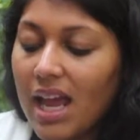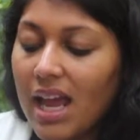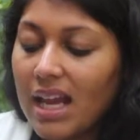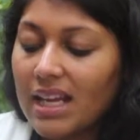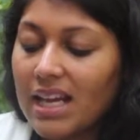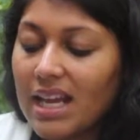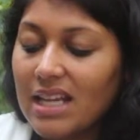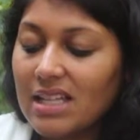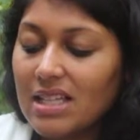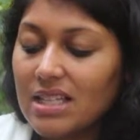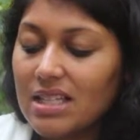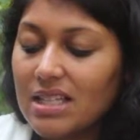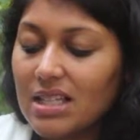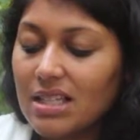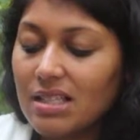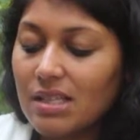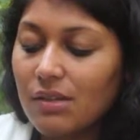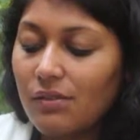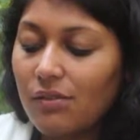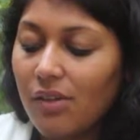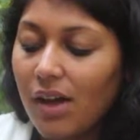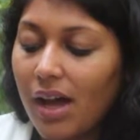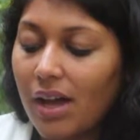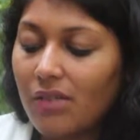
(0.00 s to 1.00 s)
In
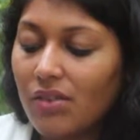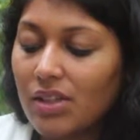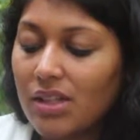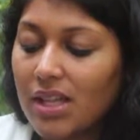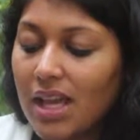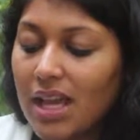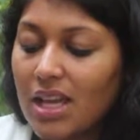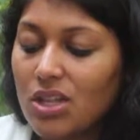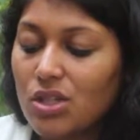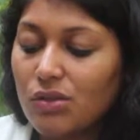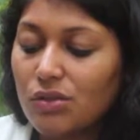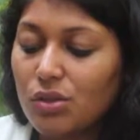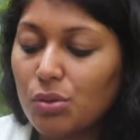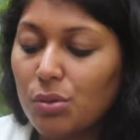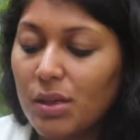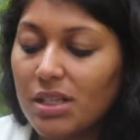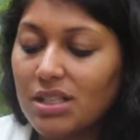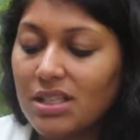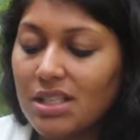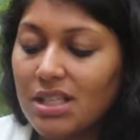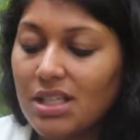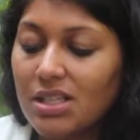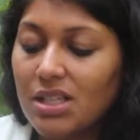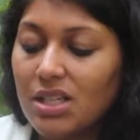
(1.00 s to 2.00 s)
1865, at the age of
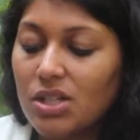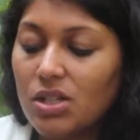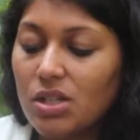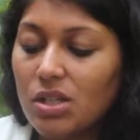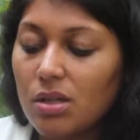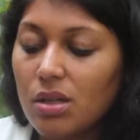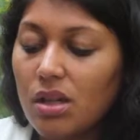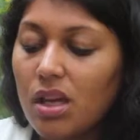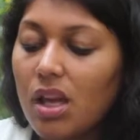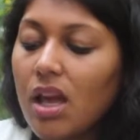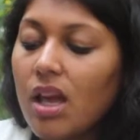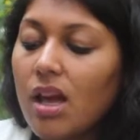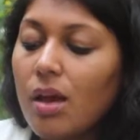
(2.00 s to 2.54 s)
20, Nietzsche